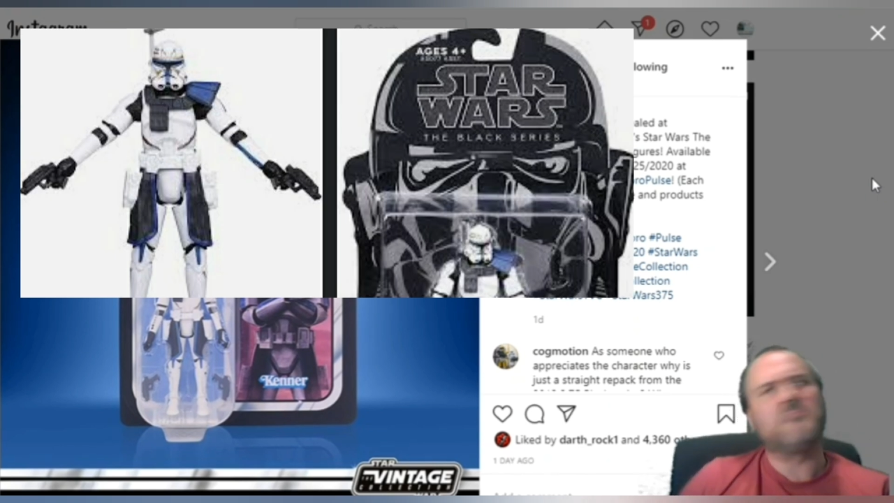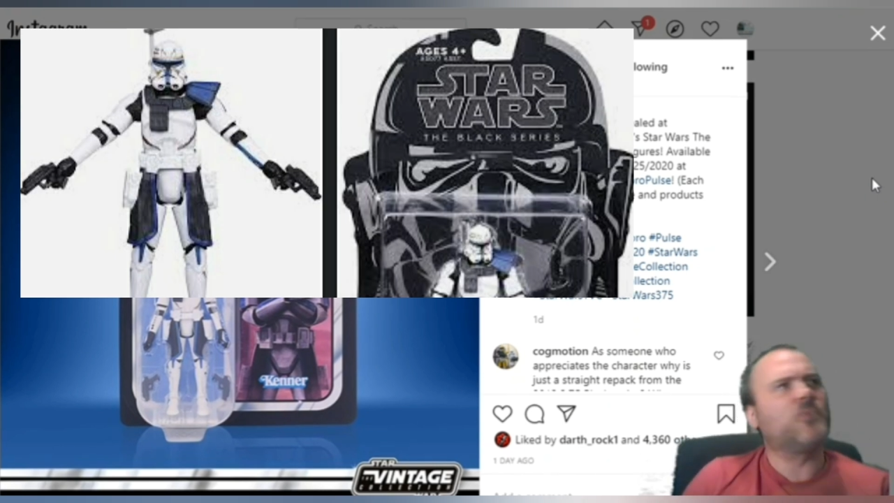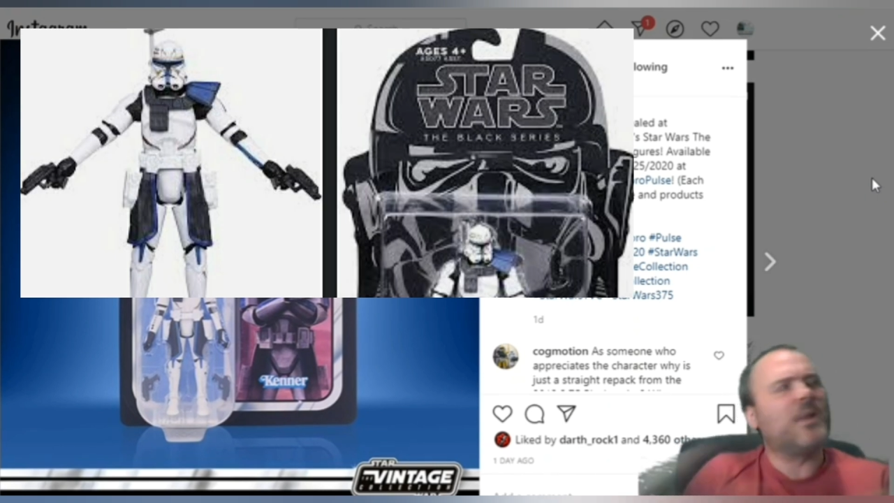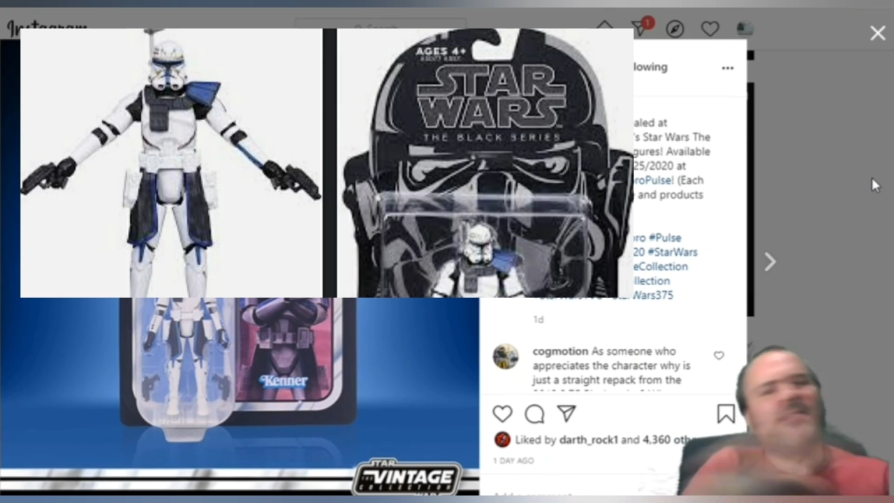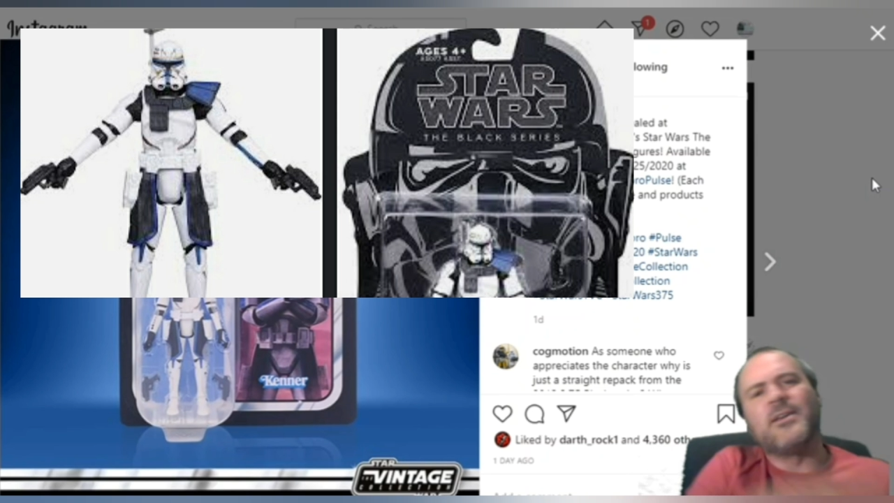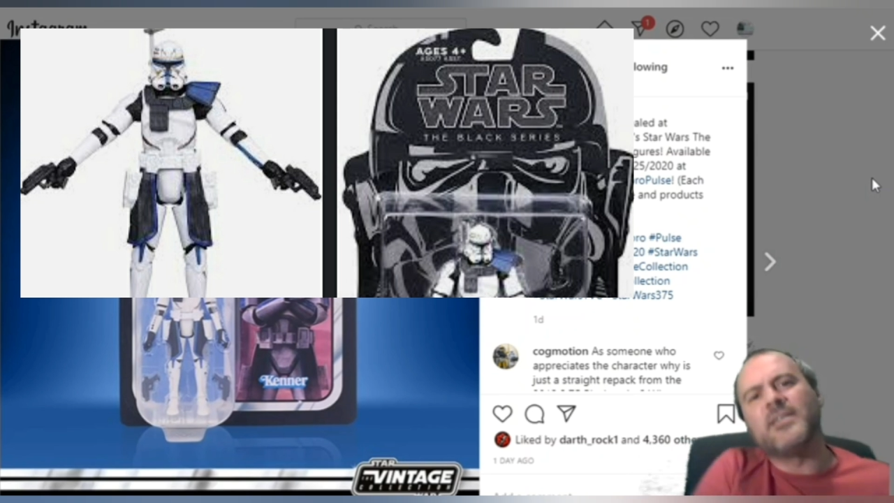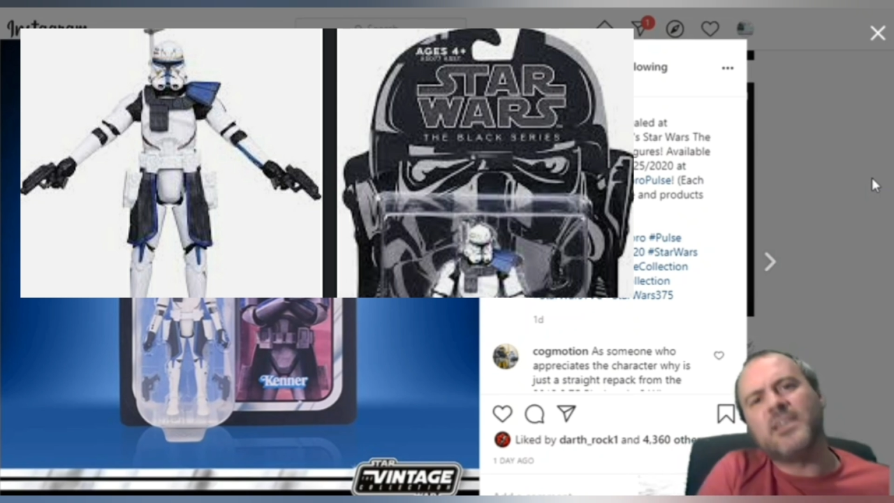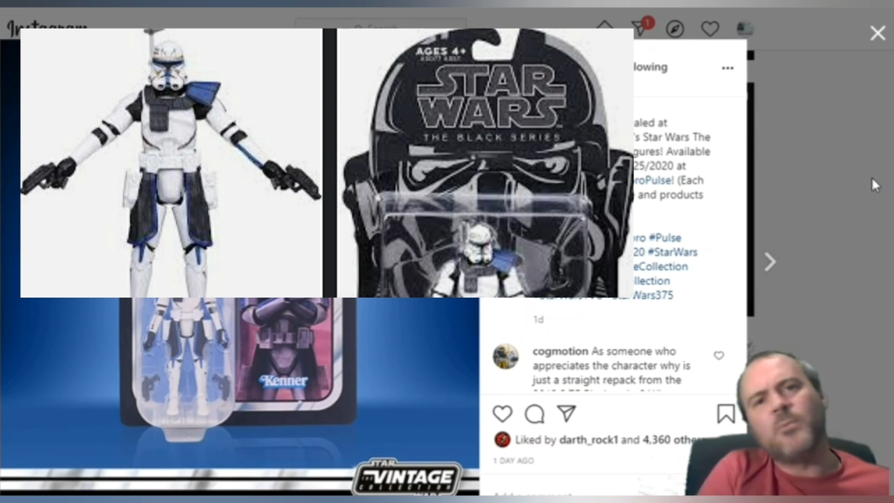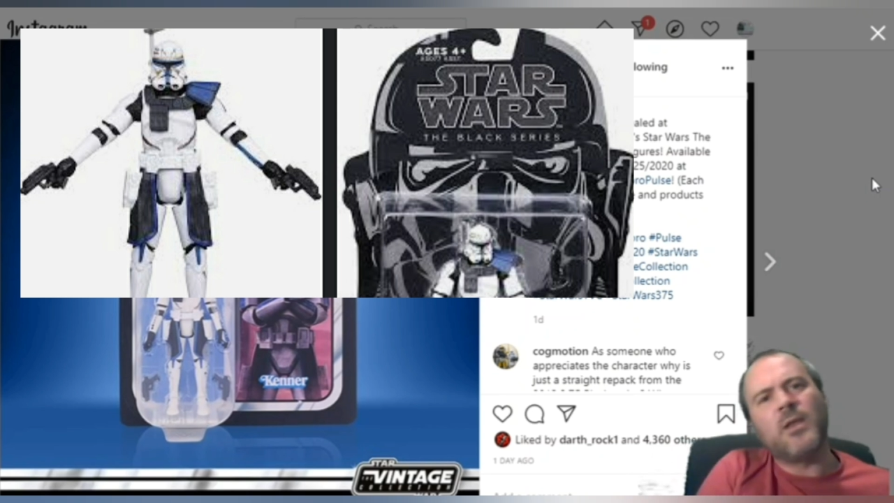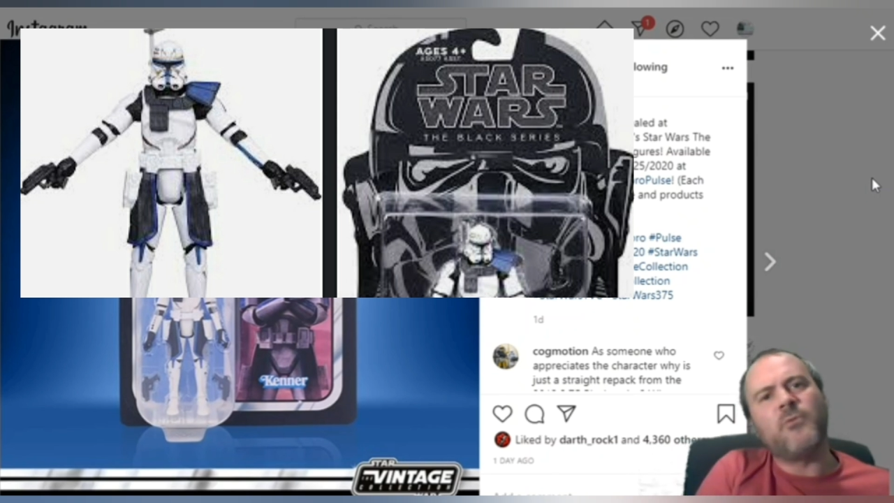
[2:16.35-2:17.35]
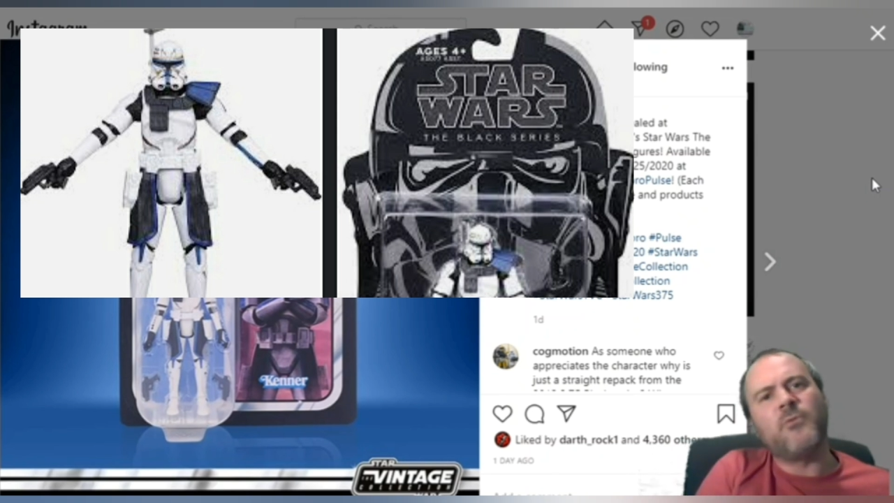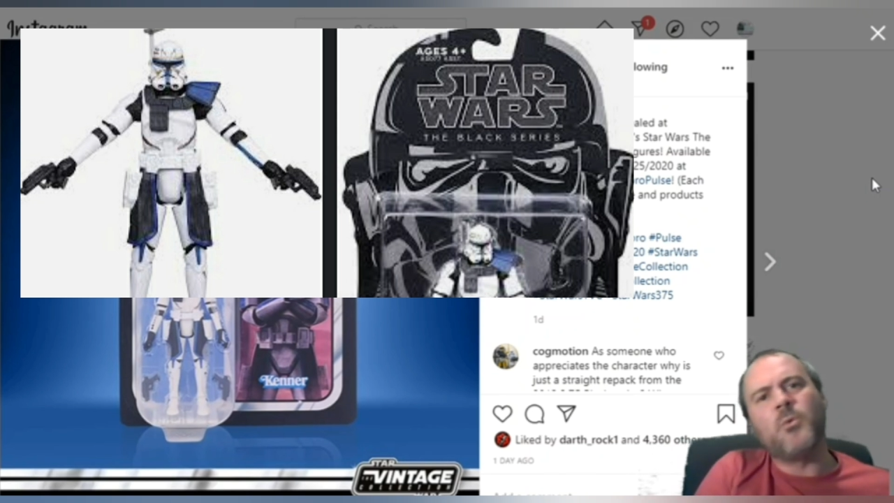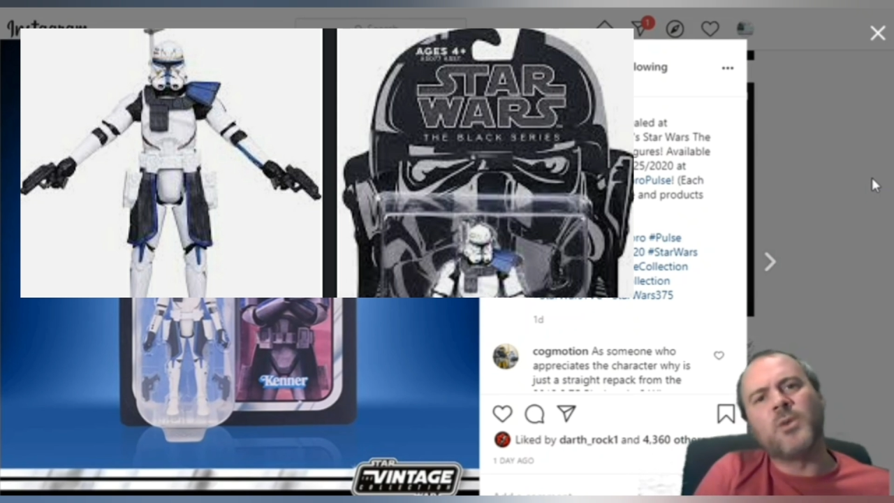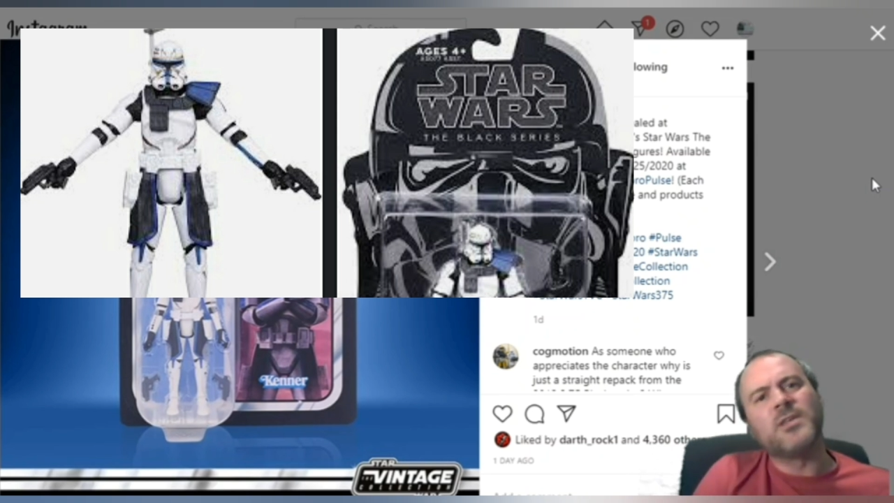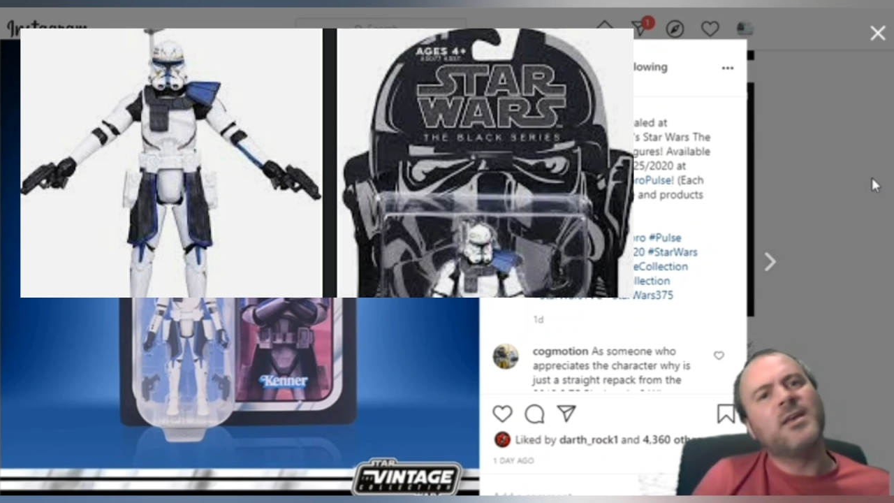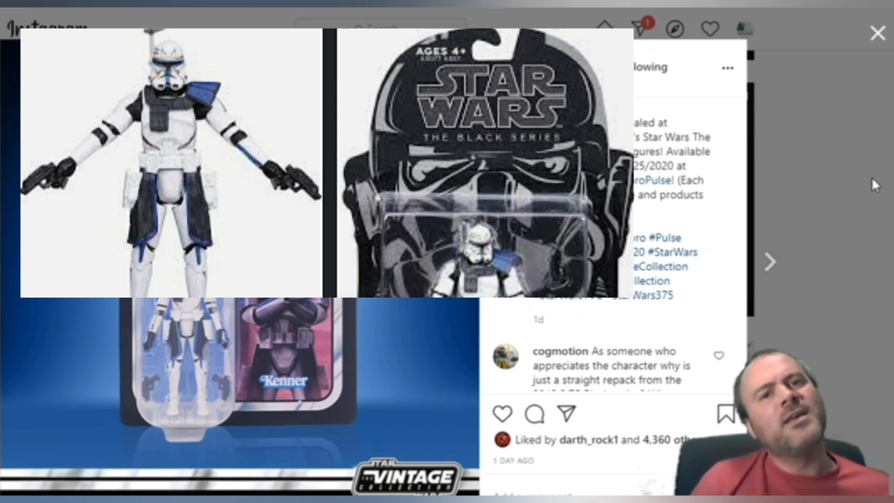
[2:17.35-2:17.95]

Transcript: 2013, whenever it was,